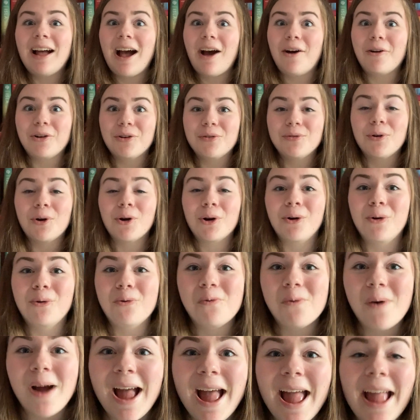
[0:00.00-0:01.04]
out of her
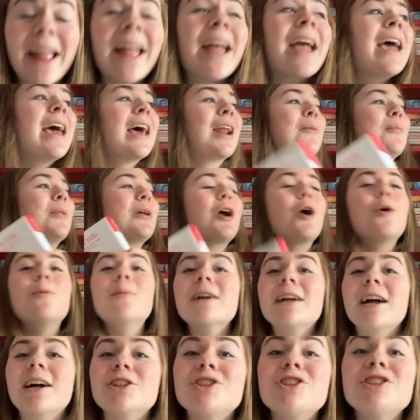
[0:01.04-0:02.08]
way. And I'm like, oh my
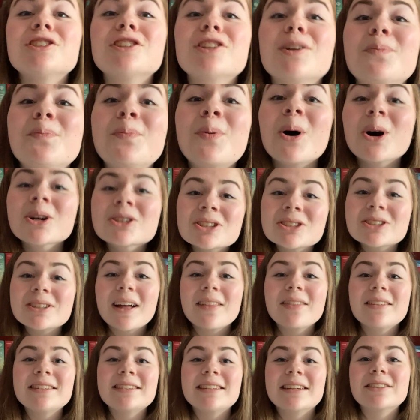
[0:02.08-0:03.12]
gosh, she's gonna push her
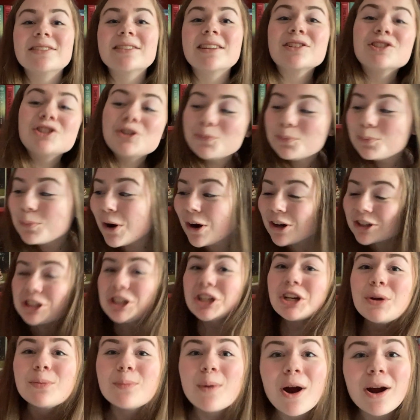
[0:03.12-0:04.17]
down the stairs like she pushed
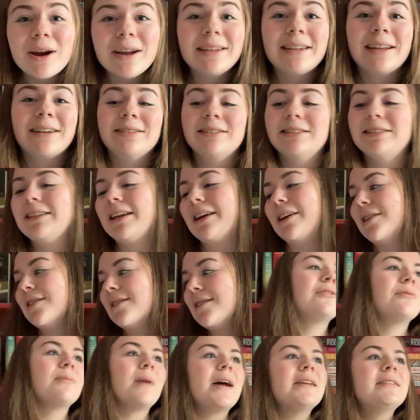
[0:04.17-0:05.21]
Tamari down the stairs.
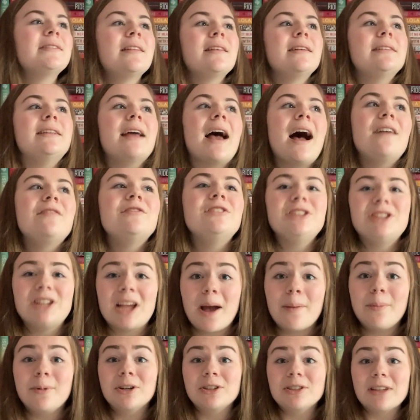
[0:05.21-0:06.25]
And the rest of the Daphne
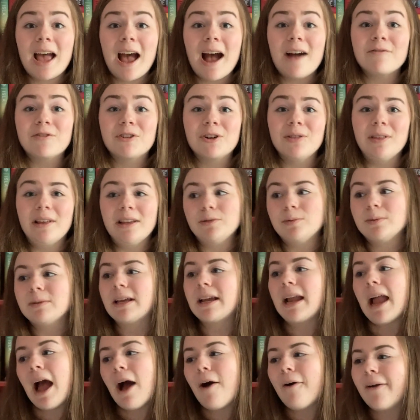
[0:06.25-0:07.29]
chapters after this was
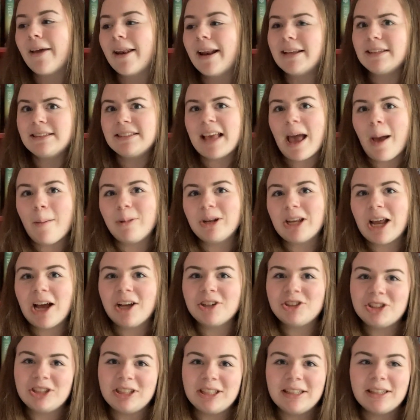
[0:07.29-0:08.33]
like, how can I
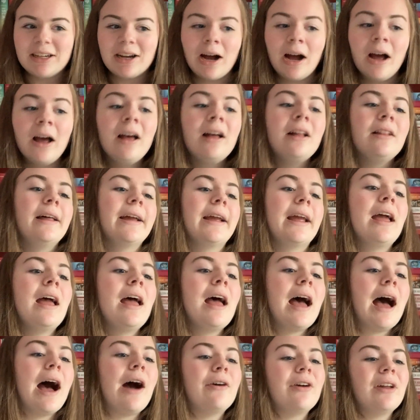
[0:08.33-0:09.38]
sabotage Nina? Like,
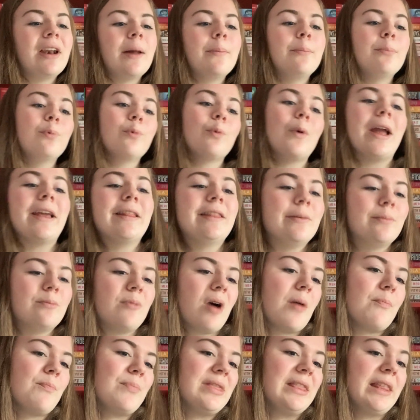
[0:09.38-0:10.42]
how can I break them
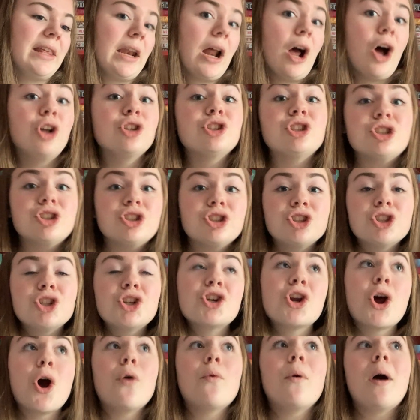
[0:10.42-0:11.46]
up? And then I'll just
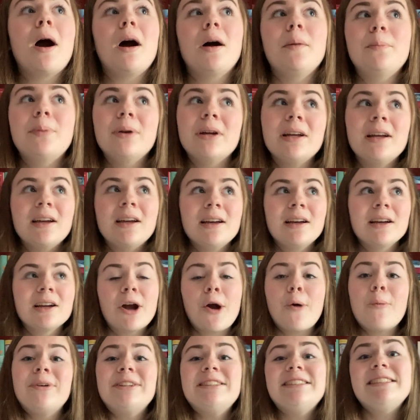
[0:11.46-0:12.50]
show up
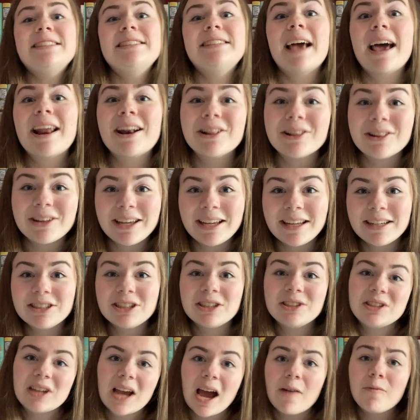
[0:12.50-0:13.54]
coincidentally to
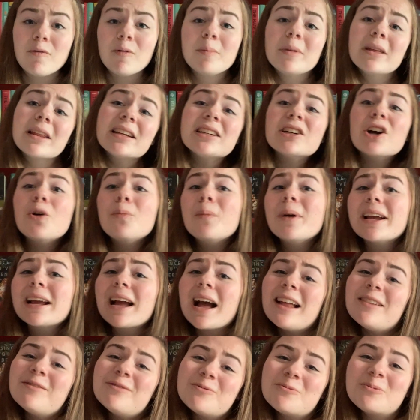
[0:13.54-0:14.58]
Jeff and be like, oh my
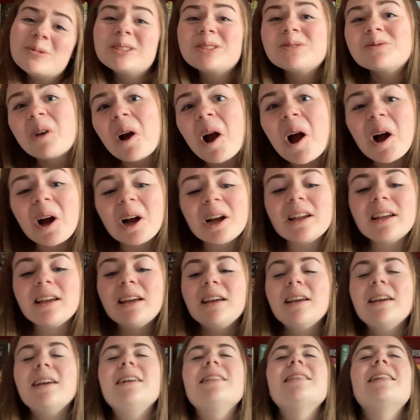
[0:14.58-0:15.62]
god, what's wrong?
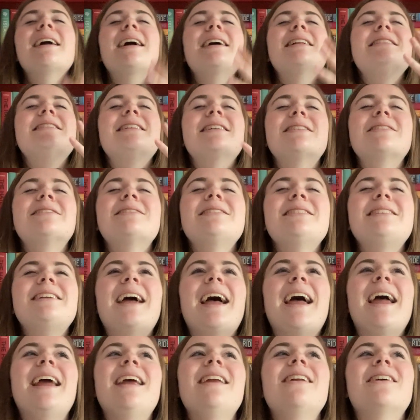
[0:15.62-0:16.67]
Like, I literally
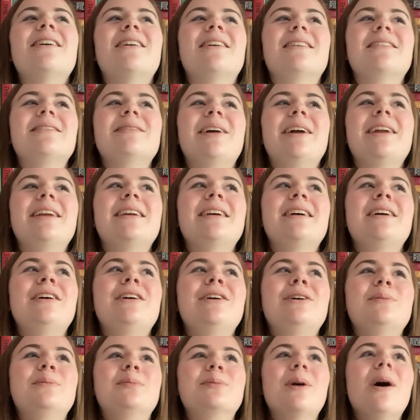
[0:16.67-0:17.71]
hate her. Like,
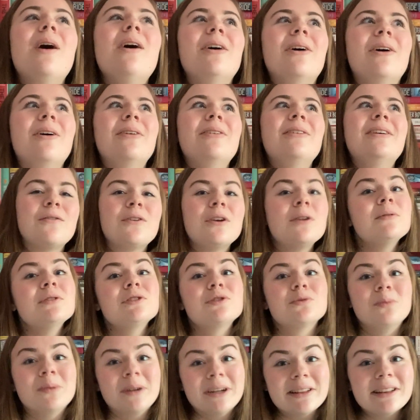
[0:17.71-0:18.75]
bro, if he was
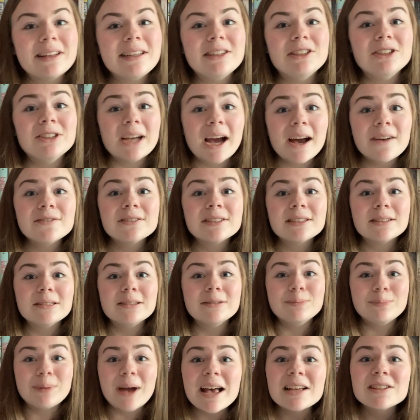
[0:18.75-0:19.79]
really Jeff's
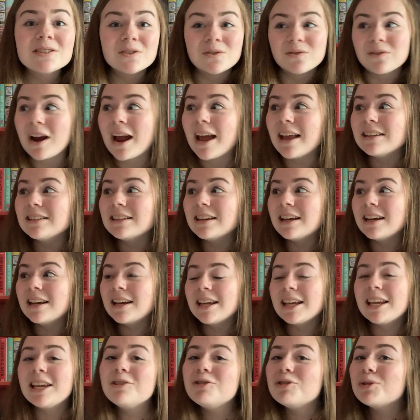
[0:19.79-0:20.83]
best friend,
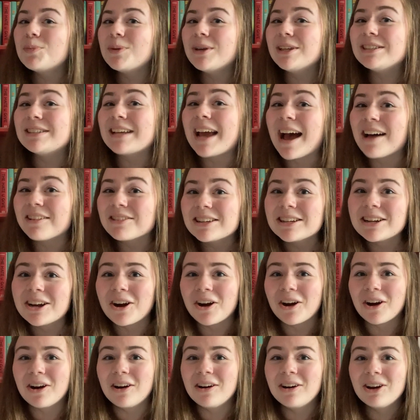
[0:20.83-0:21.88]
he would be telling
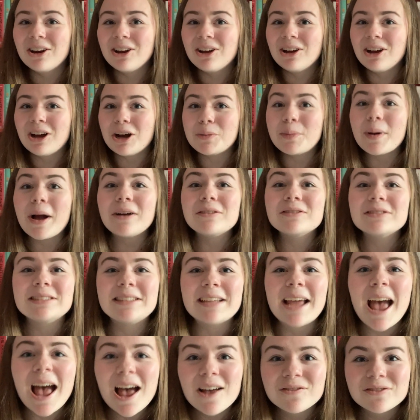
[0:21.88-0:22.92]
her about
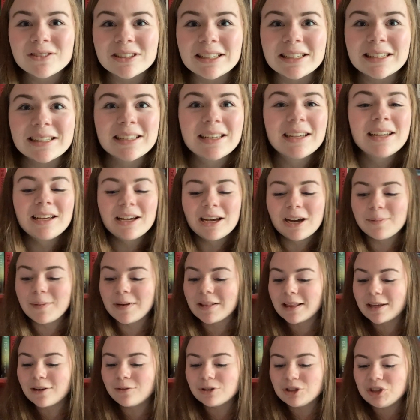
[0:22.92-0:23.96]
Daphne, about
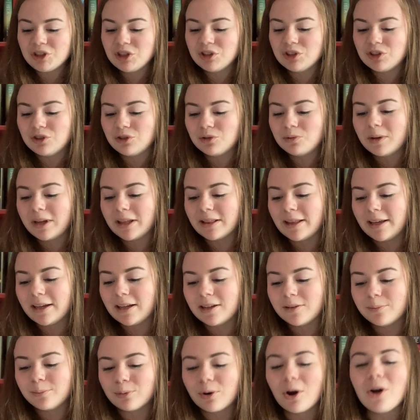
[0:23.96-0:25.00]
like what she's doing. Like,
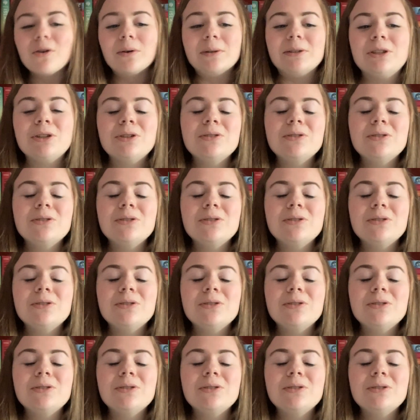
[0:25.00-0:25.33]
bro,